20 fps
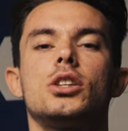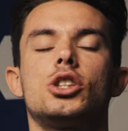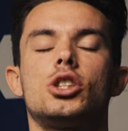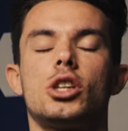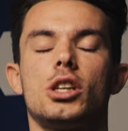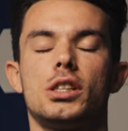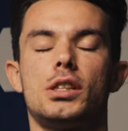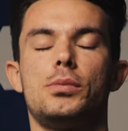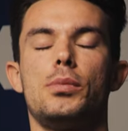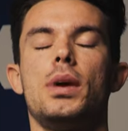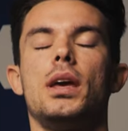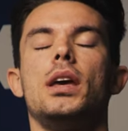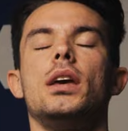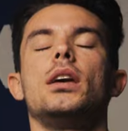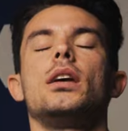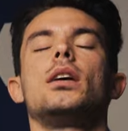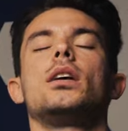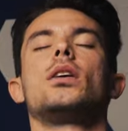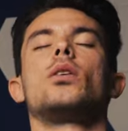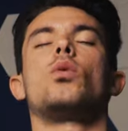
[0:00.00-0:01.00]
Trust
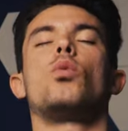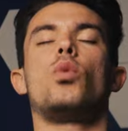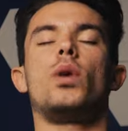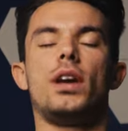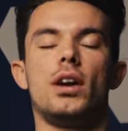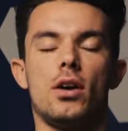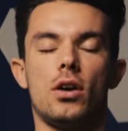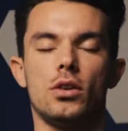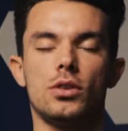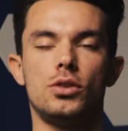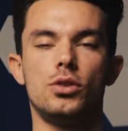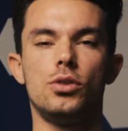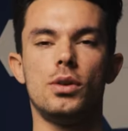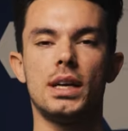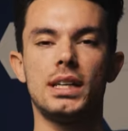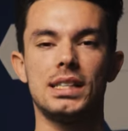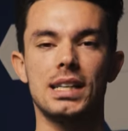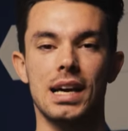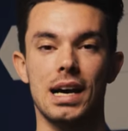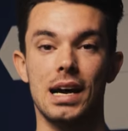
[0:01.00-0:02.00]
me, we all do
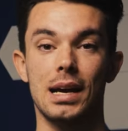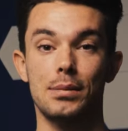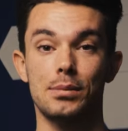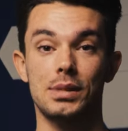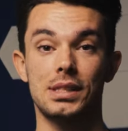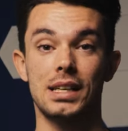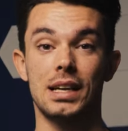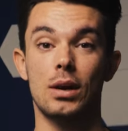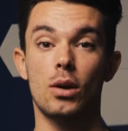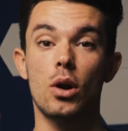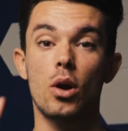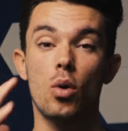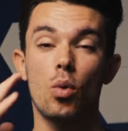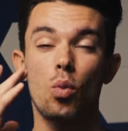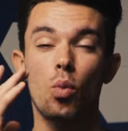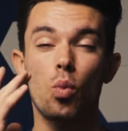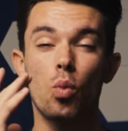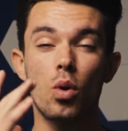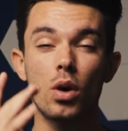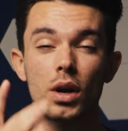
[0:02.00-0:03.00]
at times. And
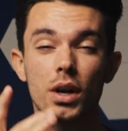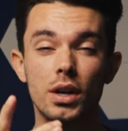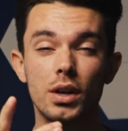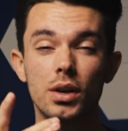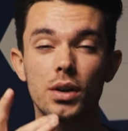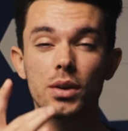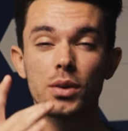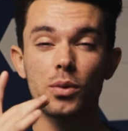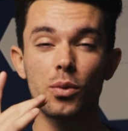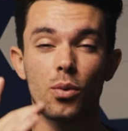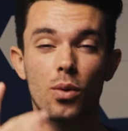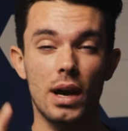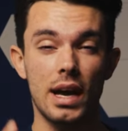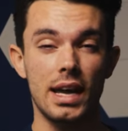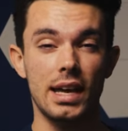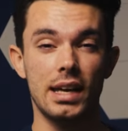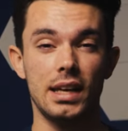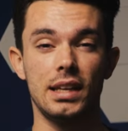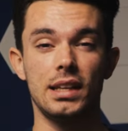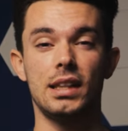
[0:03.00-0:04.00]
one
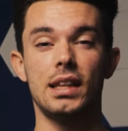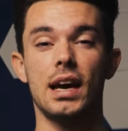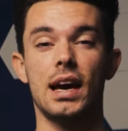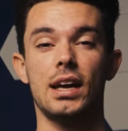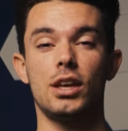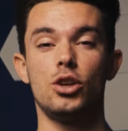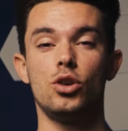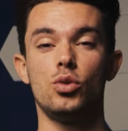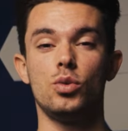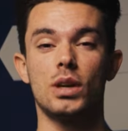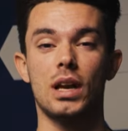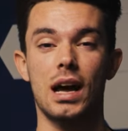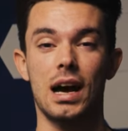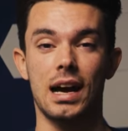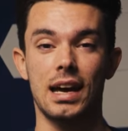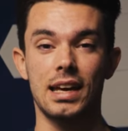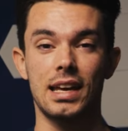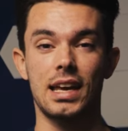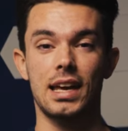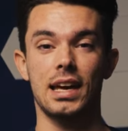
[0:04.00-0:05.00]
way that you and
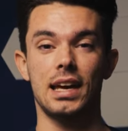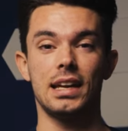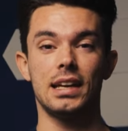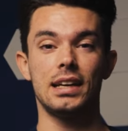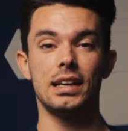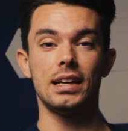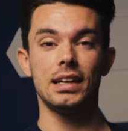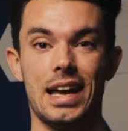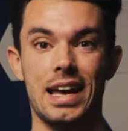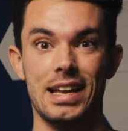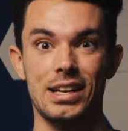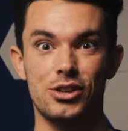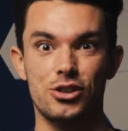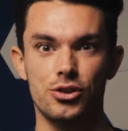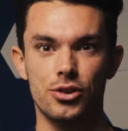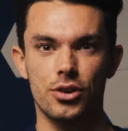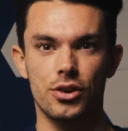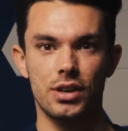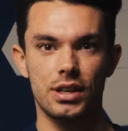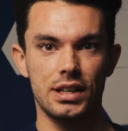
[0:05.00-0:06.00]
I can
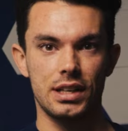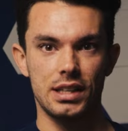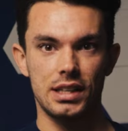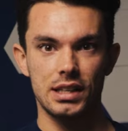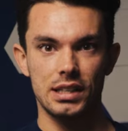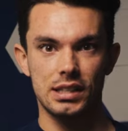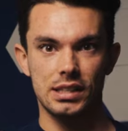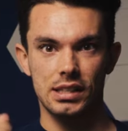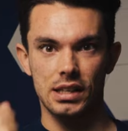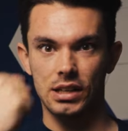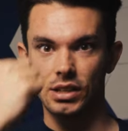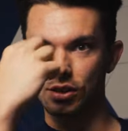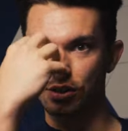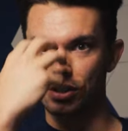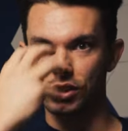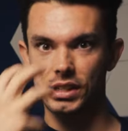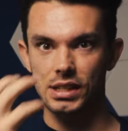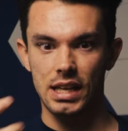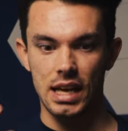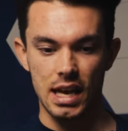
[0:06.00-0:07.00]
enter into this
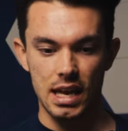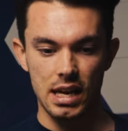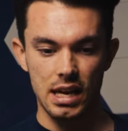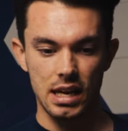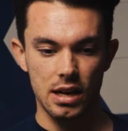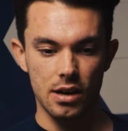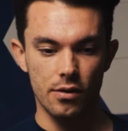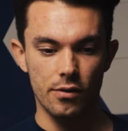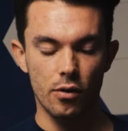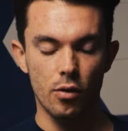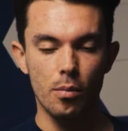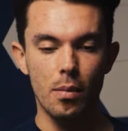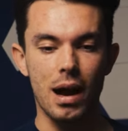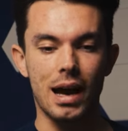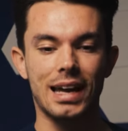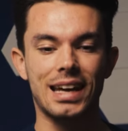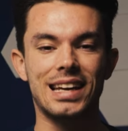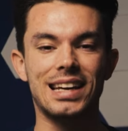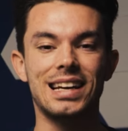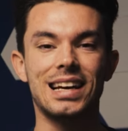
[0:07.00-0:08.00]
understanding of, oh
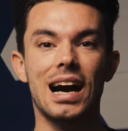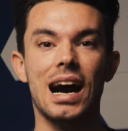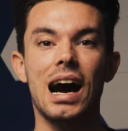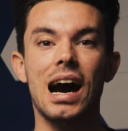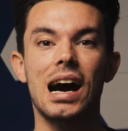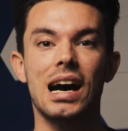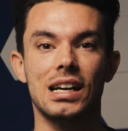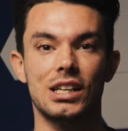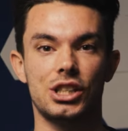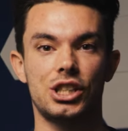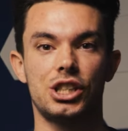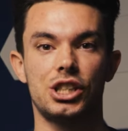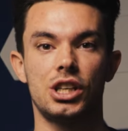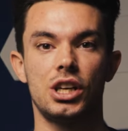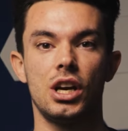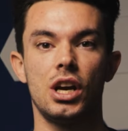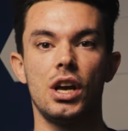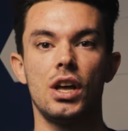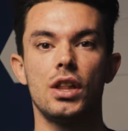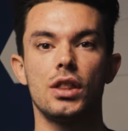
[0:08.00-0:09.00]
my gosh,
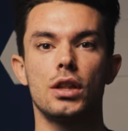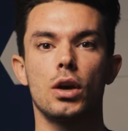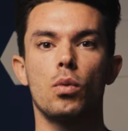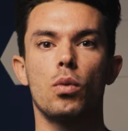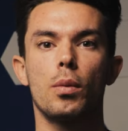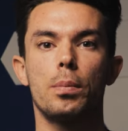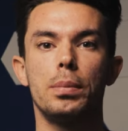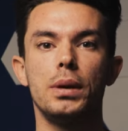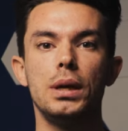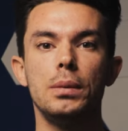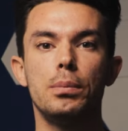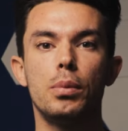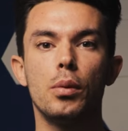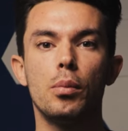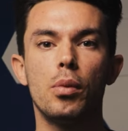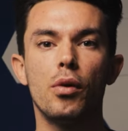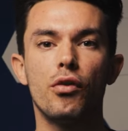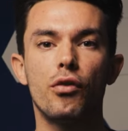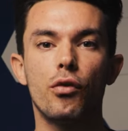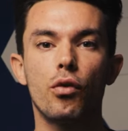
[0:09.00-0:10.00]
there were people
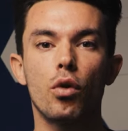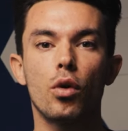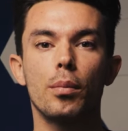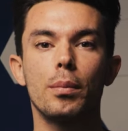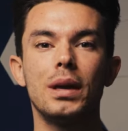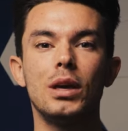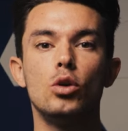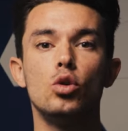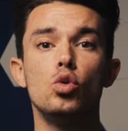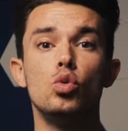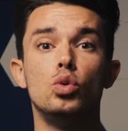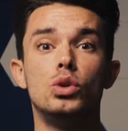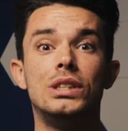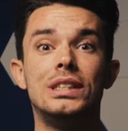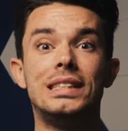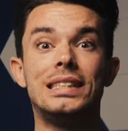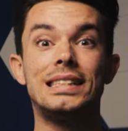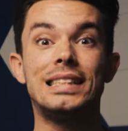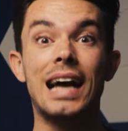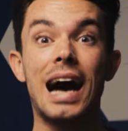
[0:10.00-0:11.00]
before me who
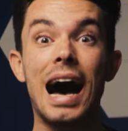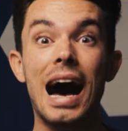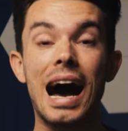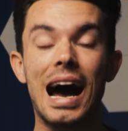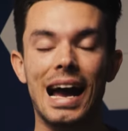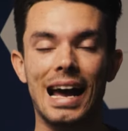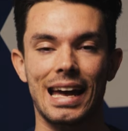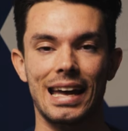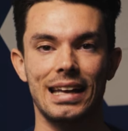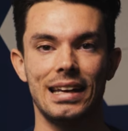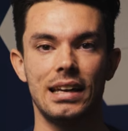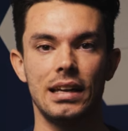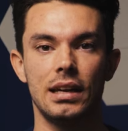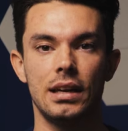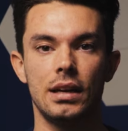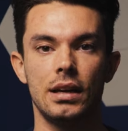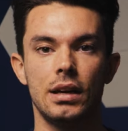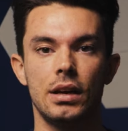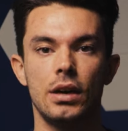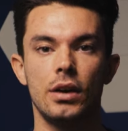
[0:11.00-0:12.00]
died
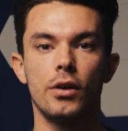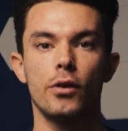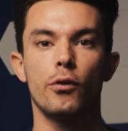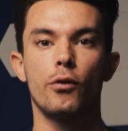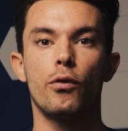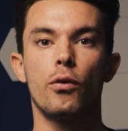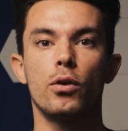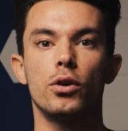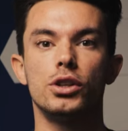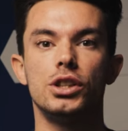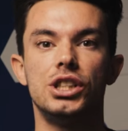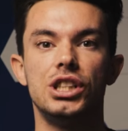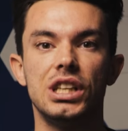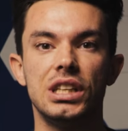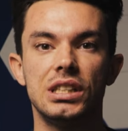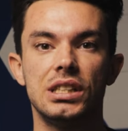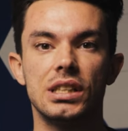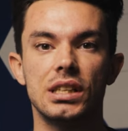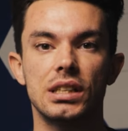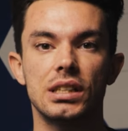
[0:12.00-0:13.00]
for
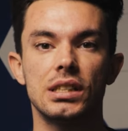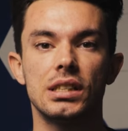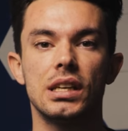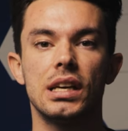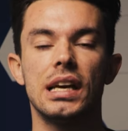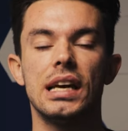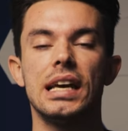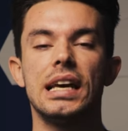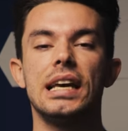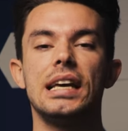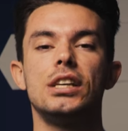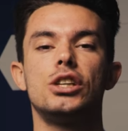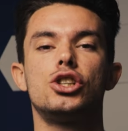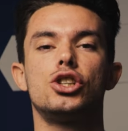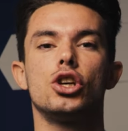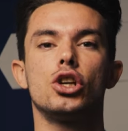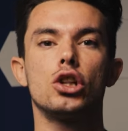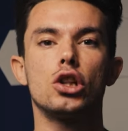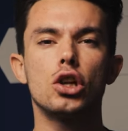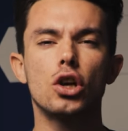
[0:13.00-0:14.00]
Jesus, is
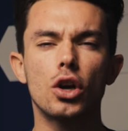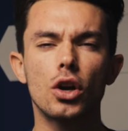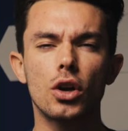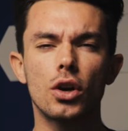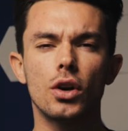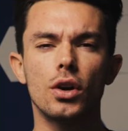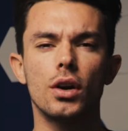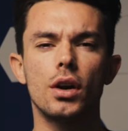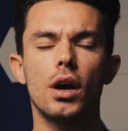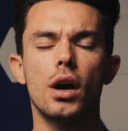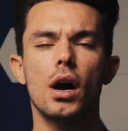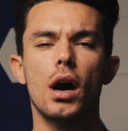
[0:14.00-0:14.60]
to learn